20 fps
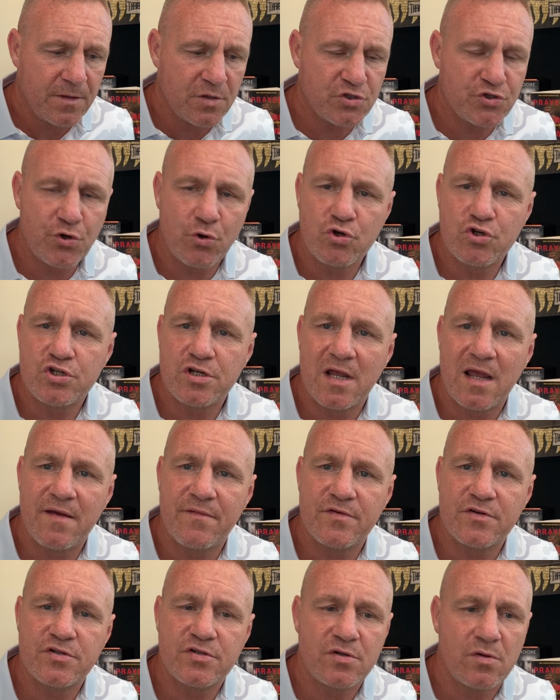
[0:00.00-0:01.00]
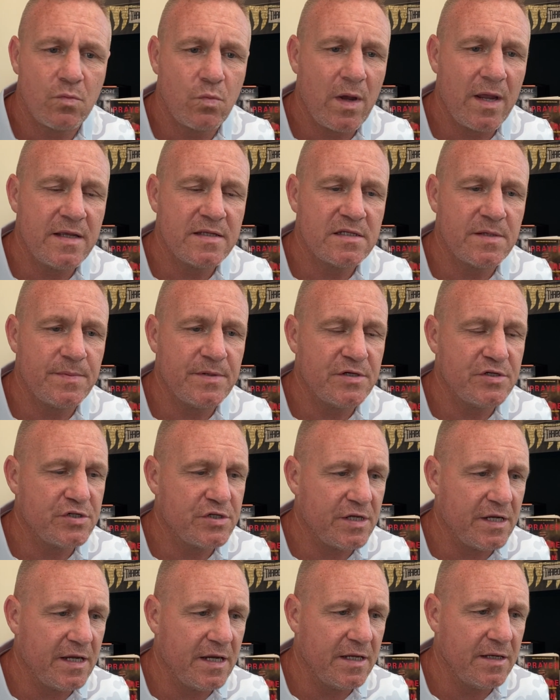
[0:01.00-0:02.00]
drug service, waiting to be
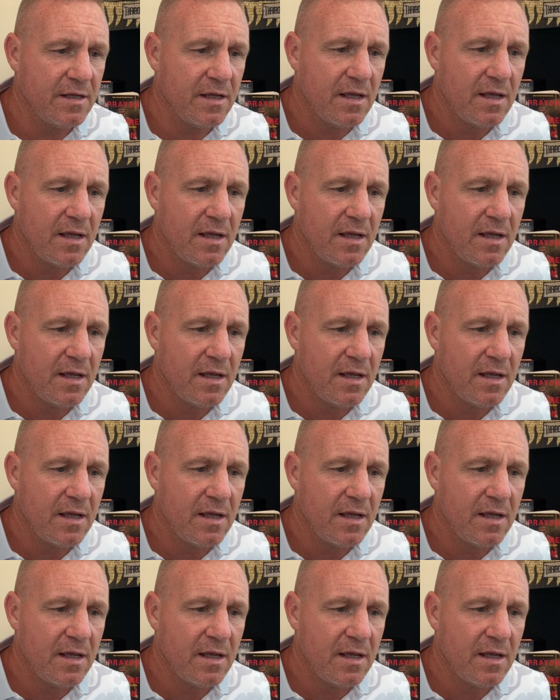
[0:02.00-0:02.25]
seen.